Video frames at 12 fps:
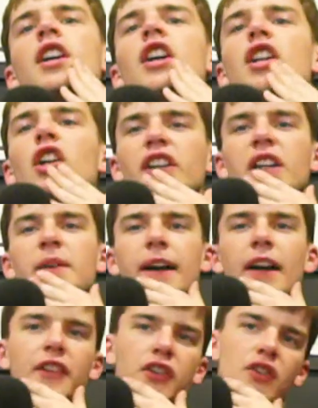Looking back
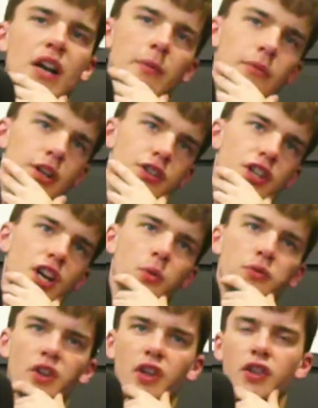at this Kramaric goal
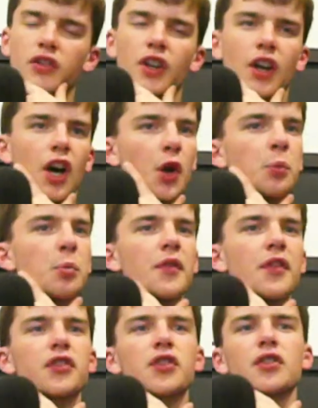that opened
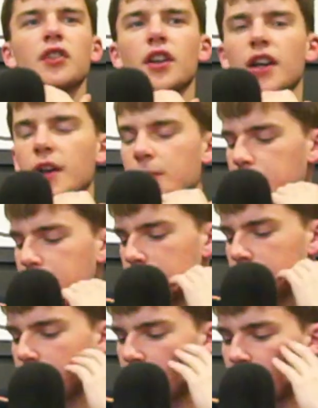
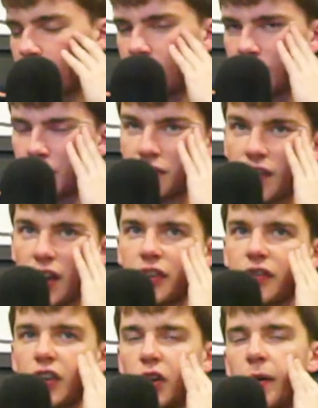the first
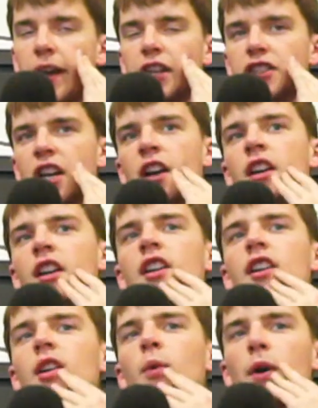for Croatia.
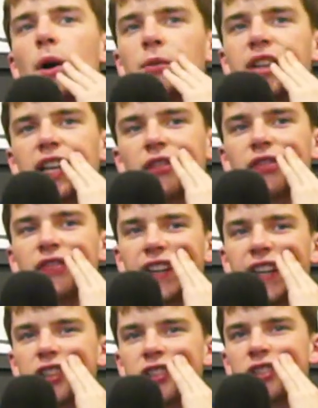Well taken
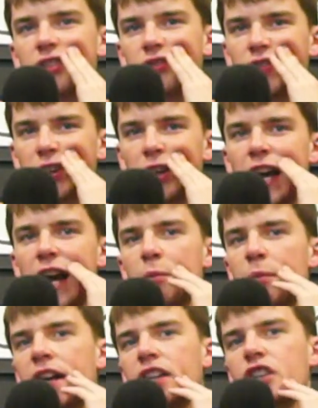finish. Feel like
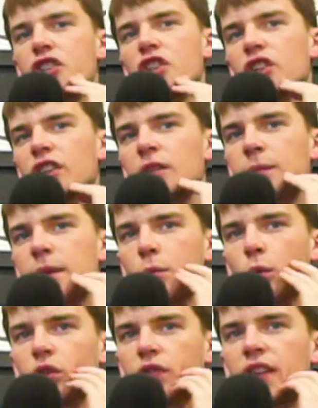Albania should have done a bit
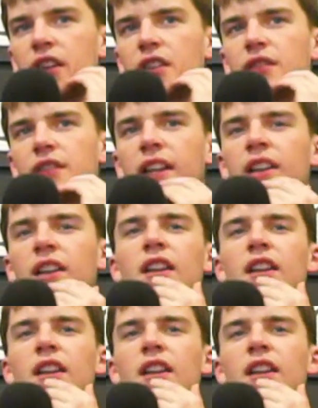more defensively.